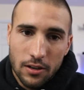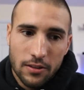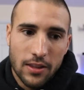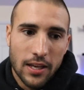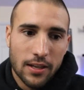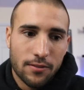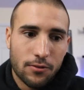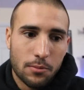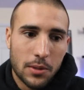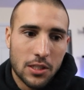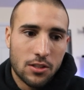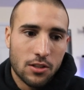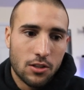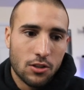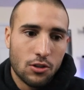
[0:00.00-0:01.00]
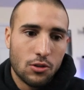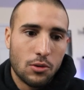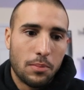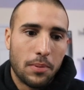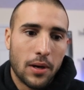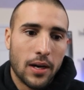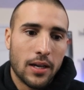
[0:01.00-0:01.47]
thing for me to
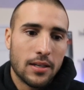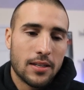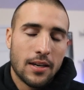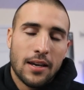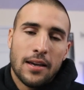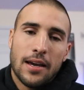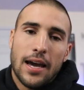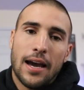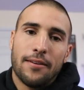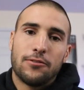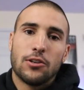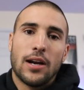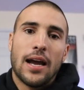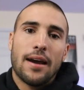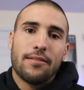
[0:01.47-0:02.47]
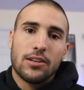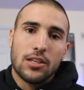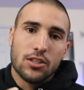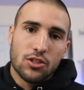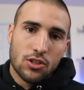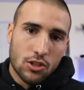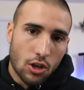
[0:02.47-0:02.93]
do, but after having
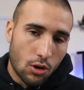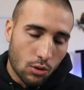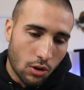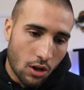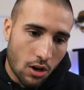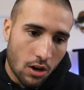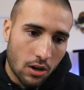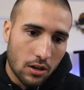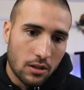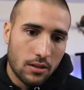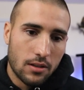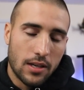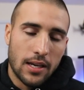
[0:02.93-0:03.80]
it so long,